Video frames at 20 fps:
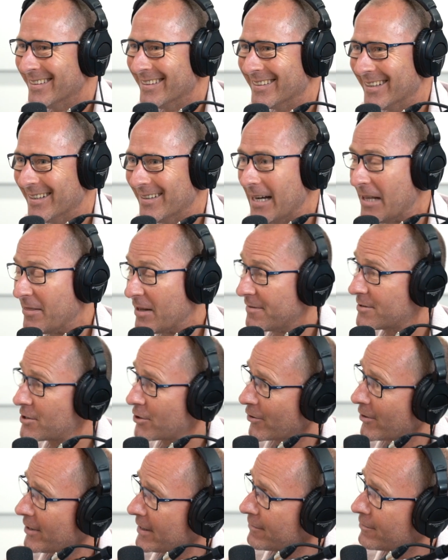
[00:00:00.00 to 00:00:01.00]
Yeah, and they've
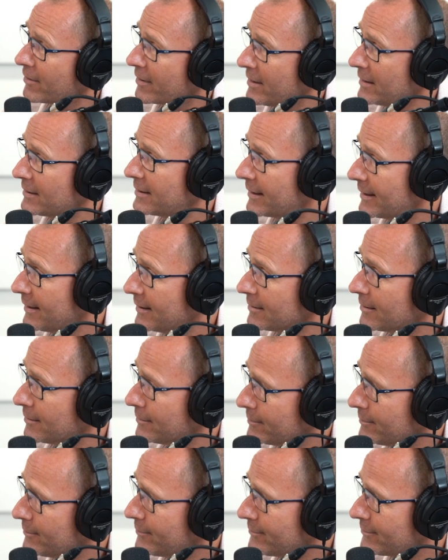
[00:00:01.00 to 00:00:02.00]
tried everything to kill it.
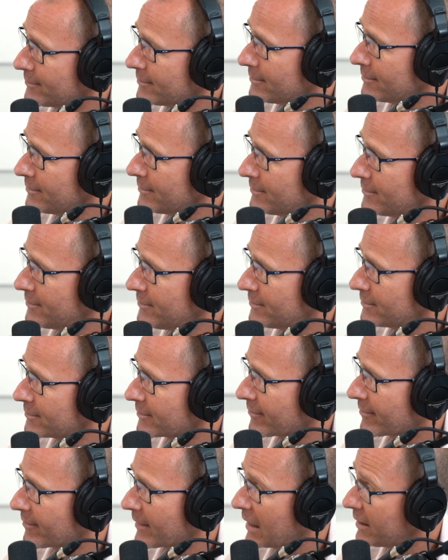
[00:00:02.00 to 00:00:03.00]
They've tried
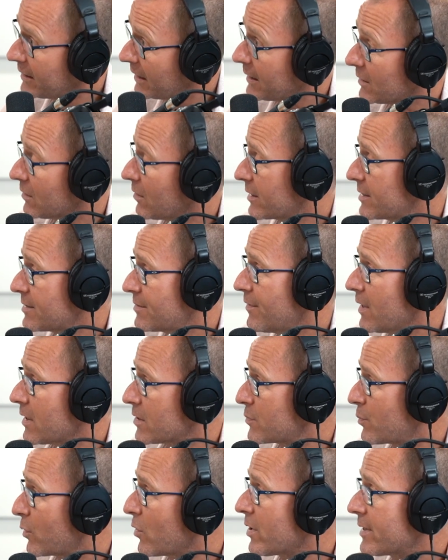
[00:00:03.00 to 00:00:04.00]
everything. Yeah, like as far as
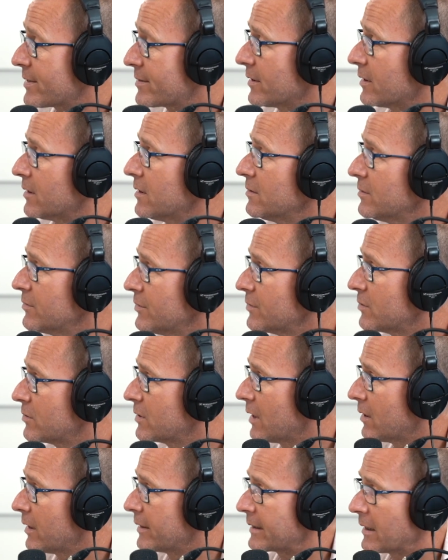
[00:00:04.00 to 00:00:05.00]
price goes, you'll
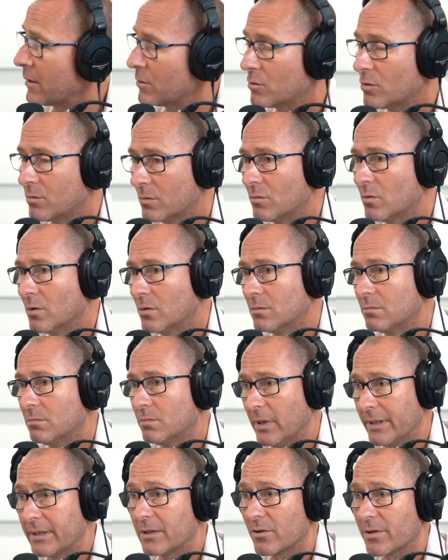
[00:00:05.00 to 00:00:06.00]
go, okay, we'll, we'll
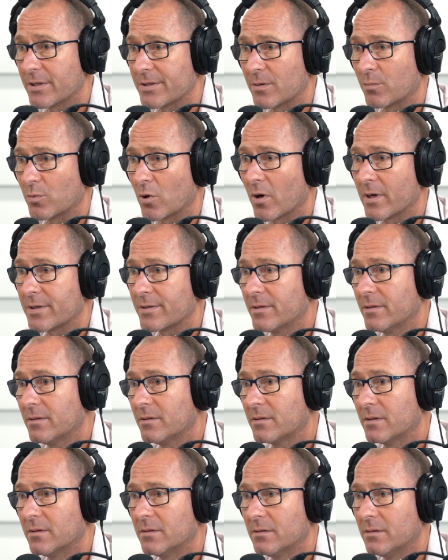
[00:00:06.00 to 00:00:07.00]
increase the prices
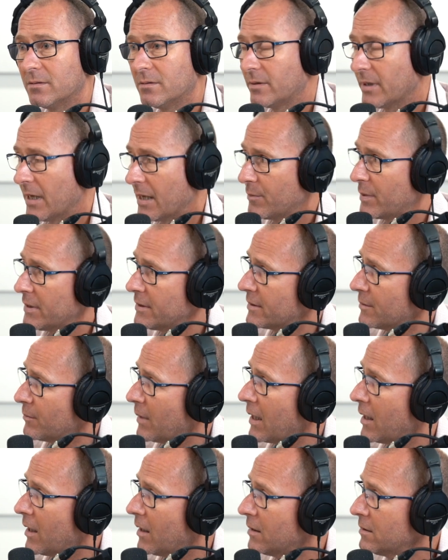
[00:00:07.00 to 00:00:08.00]
to dampen
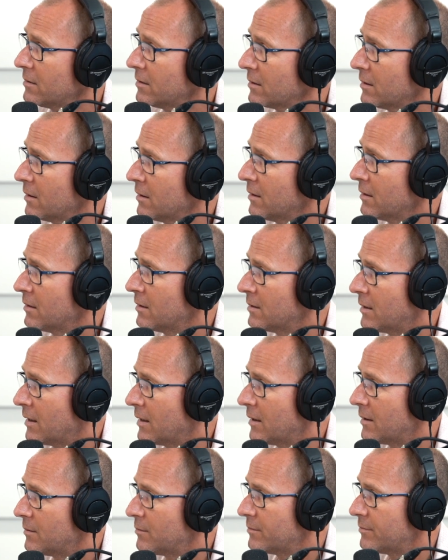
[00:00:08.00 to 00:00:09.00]
demand. Yep.
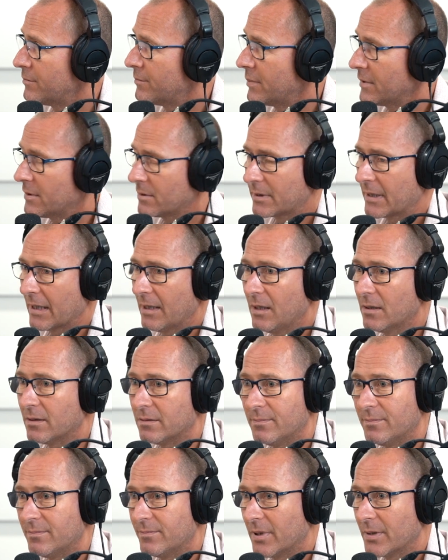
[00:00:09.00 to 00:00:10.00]
Um, but it can't.
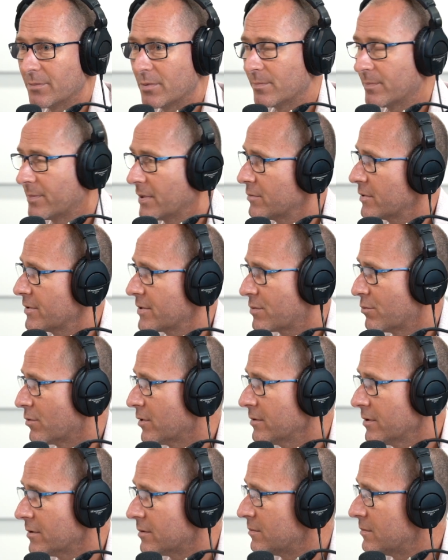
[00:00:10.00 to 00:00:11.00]
And it's still a year
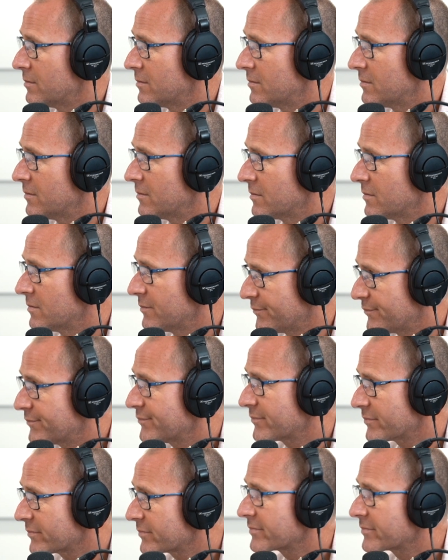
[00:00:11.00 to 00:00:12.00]
away. It. It's still a year. Isn't